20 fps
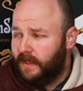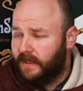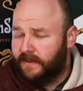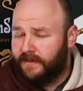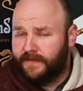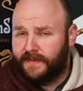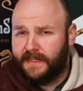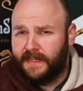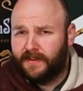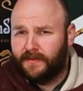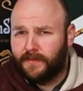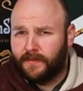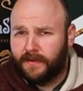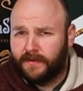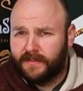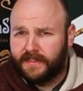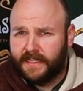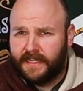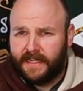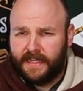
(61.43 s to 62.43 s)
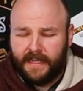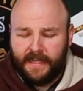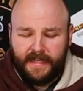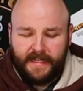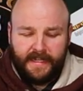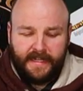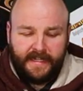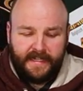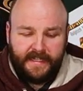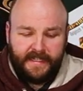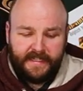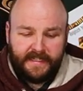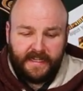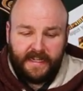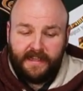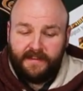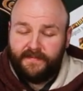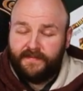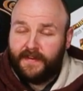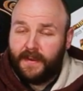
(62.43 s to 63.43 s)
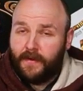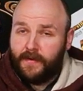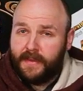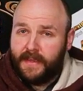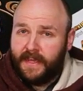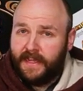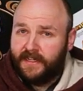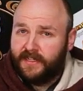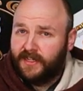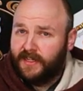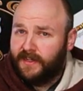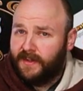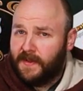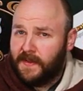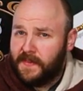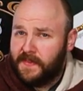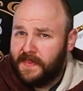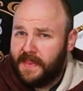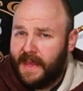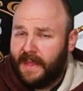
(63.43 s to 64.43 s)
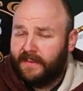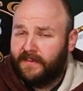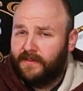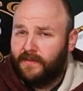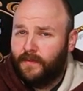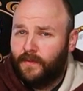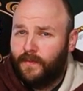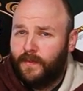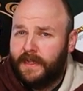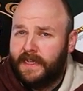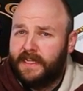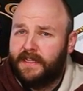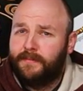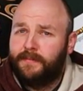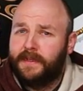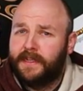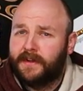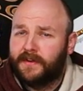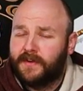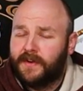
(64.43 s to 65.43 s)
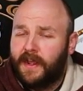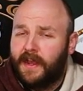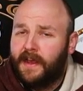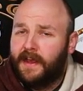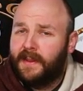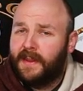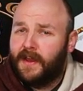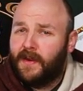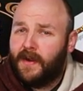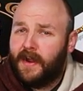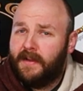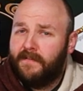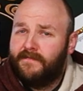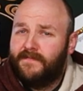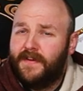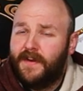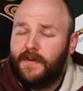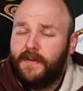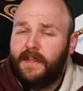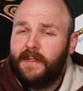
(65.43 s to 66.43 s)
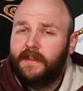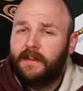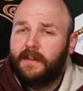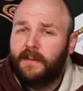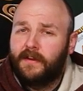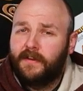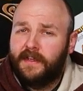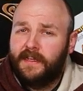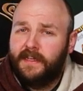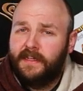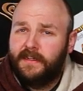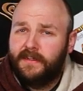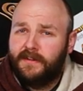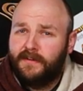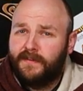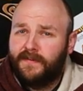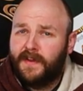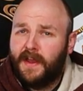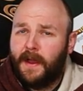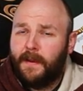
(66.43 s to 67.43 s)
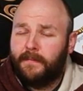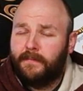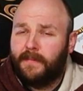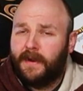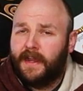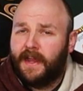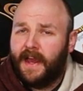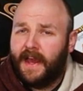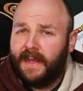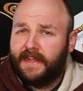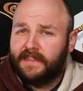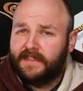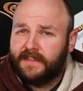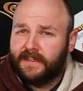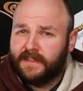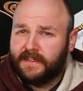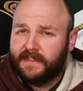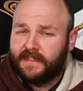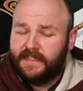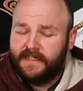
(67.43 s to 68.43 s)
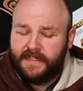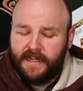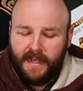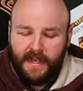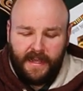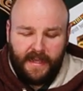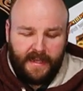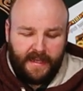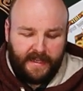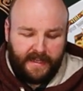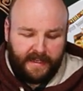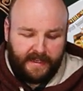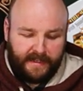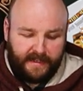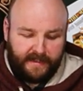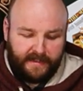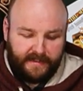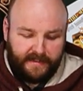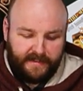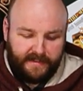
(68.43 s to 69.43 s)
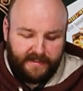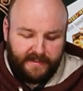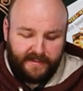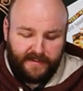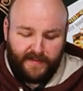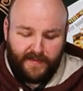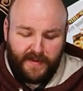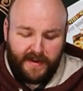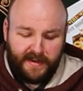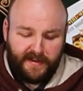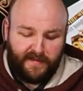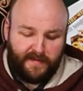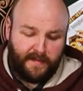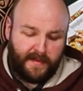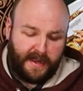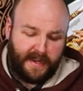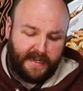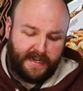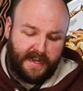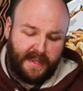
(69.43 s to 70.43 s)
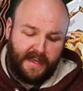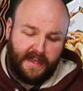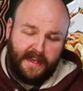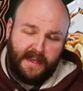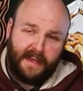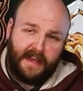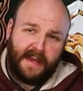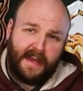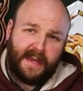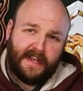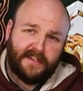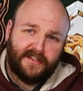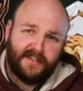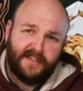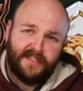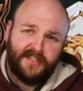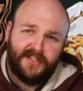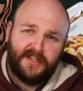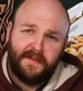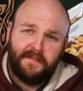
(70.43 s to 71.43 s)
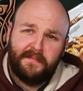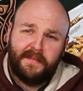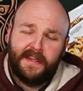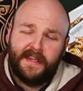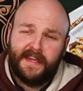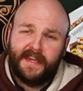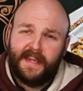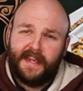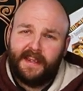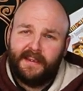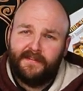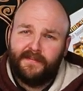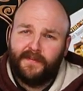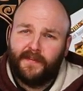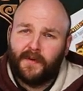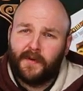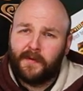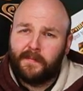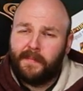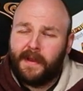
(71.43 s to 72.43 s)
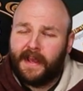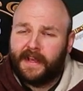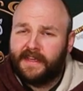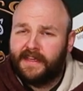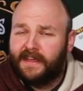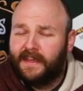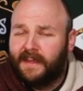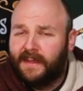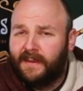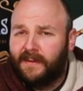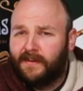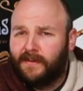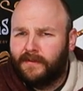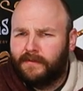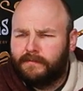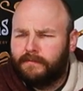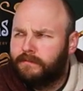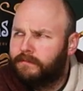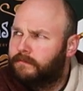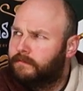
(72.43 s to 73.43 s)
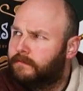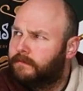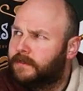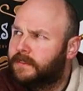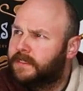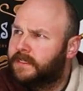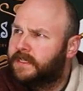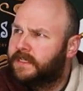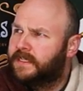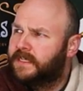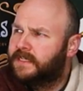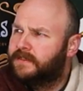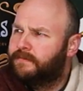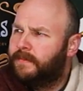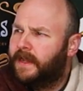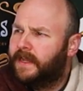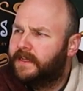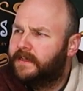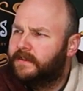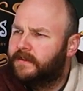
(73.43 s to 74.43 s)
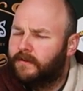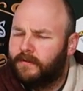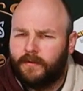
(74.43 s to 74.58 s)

the Vedett Rosé, is a variation on that wheat beer. Now, I'm very lucky to have gotten my hands on this. A friend of mine actually shipped me a 4-pack, it was a 4-pack,